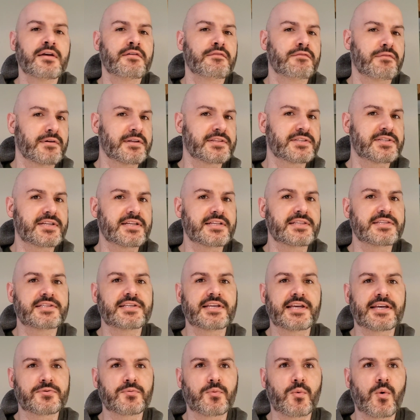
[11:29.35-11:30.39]
For instance, he
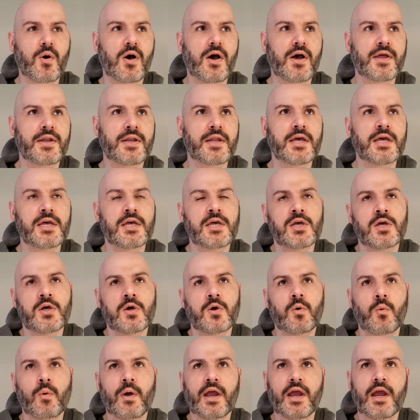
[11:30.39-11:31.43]
has one
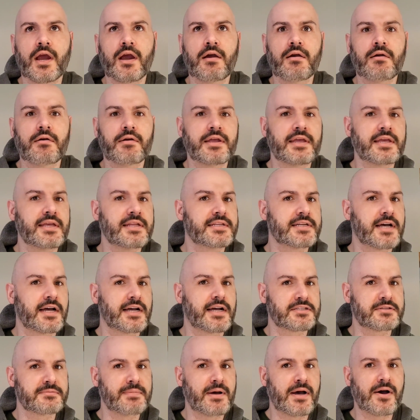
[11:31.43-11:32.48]
where he
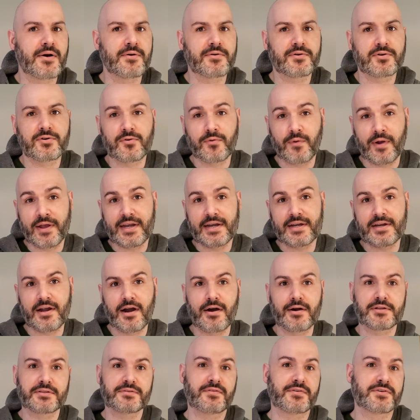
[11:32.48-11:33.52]
talks about graded
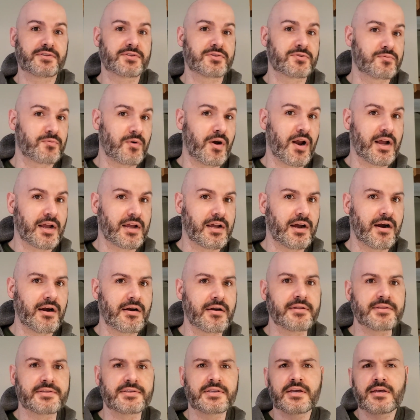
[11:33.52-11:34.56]
cards versus raw
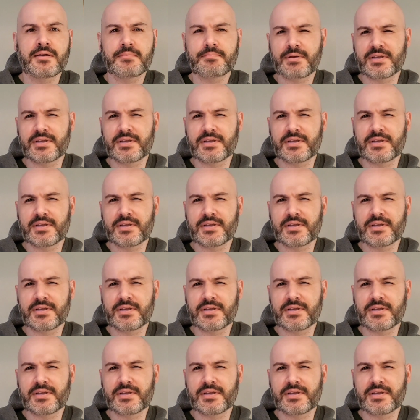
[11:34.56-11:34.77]
cards,